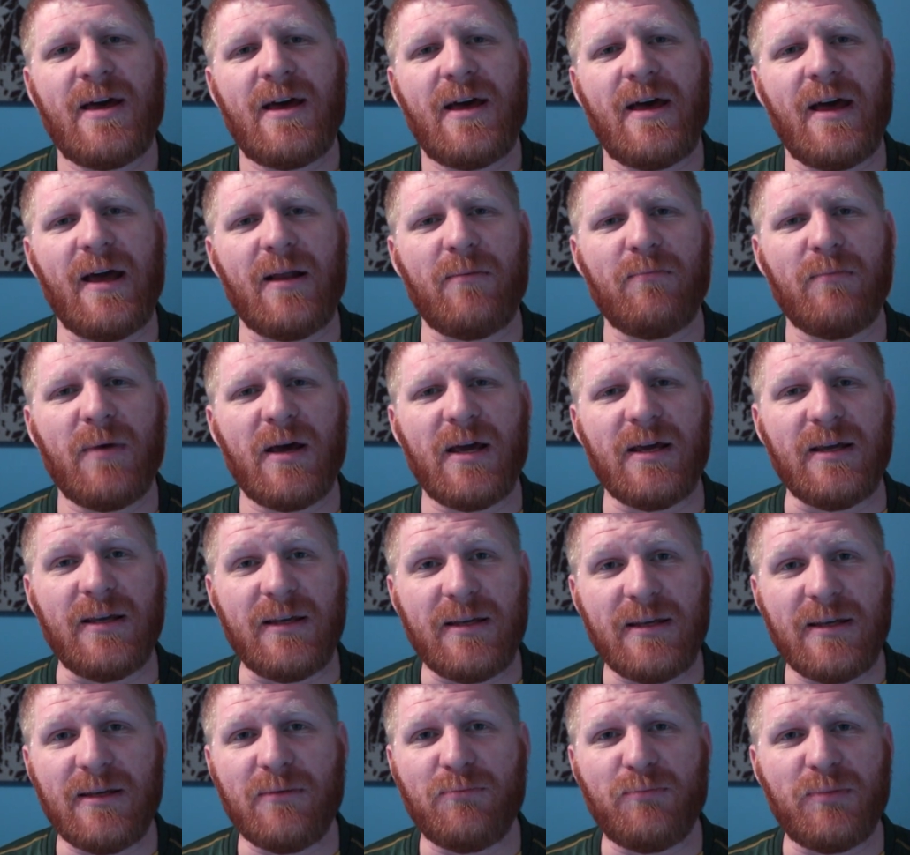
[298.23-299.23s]
and may
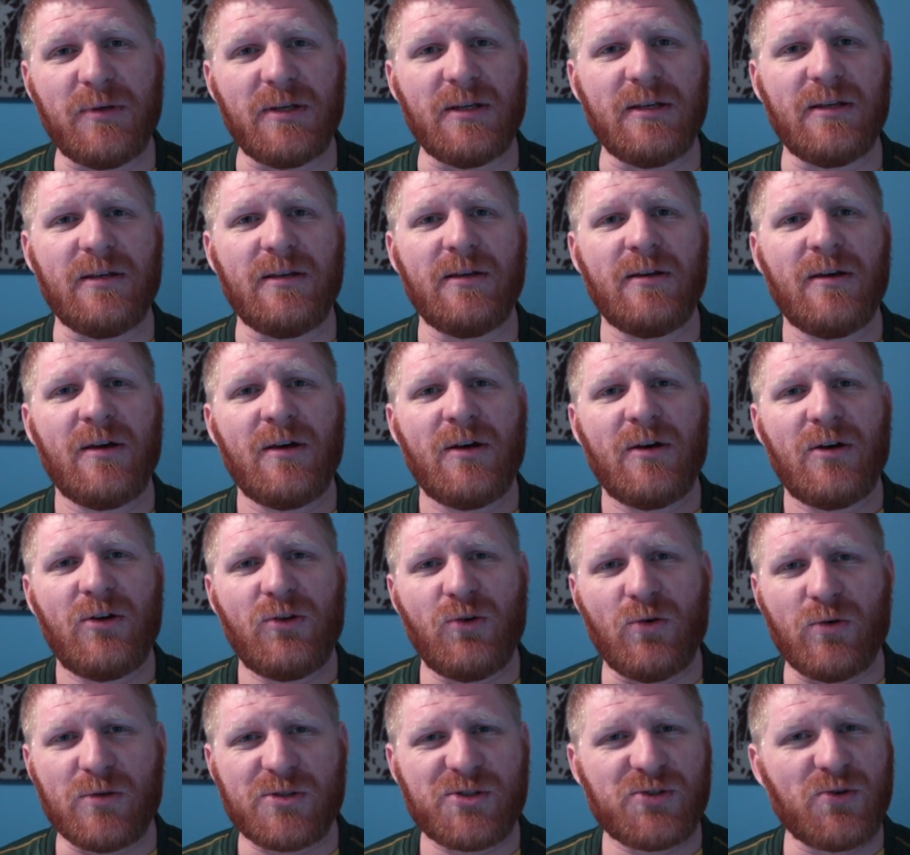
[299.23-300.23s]
he be
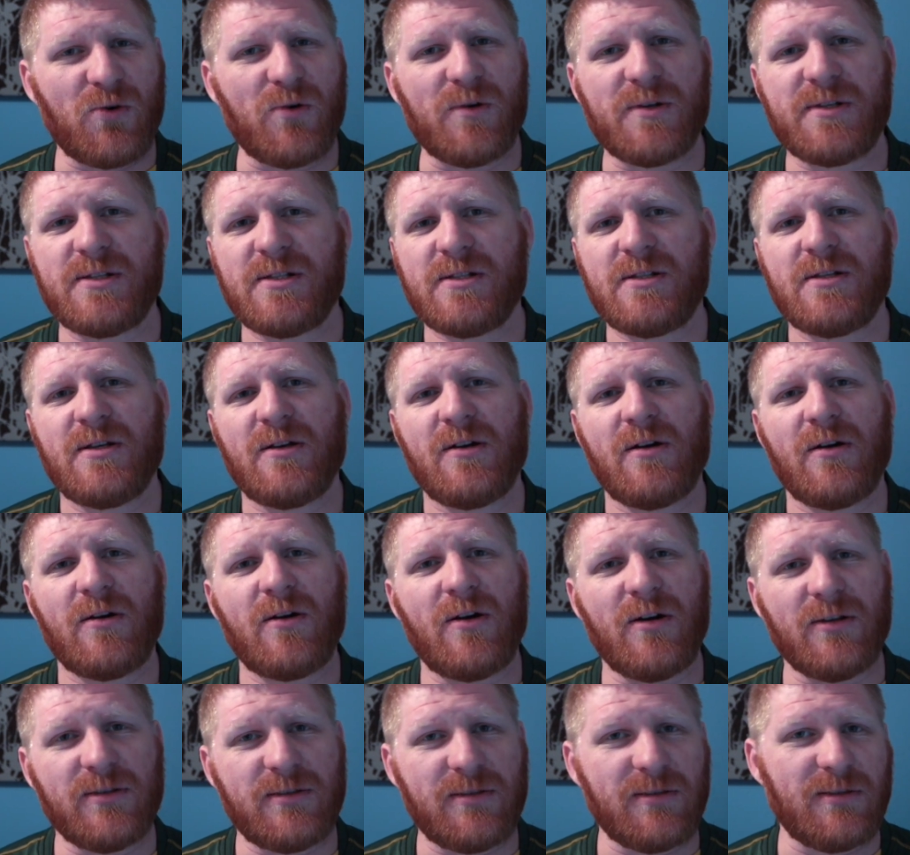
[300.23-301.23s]
your source
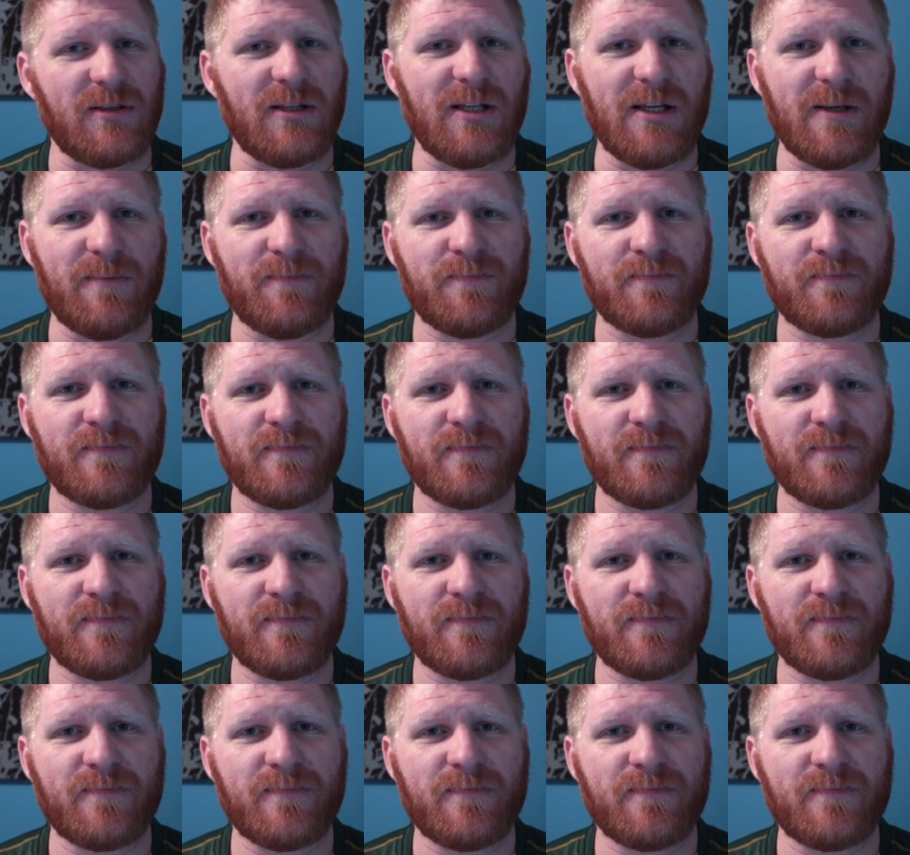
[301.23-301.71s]
continually.